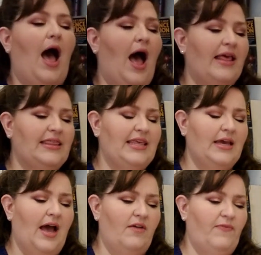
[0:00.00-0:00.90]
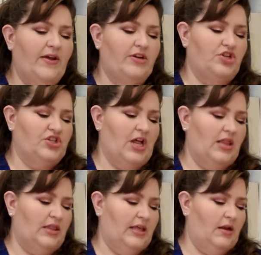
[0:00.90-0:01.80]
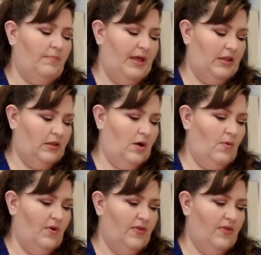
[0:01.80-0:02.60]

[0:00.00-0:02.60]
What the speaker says: I think I found it just a little bit lower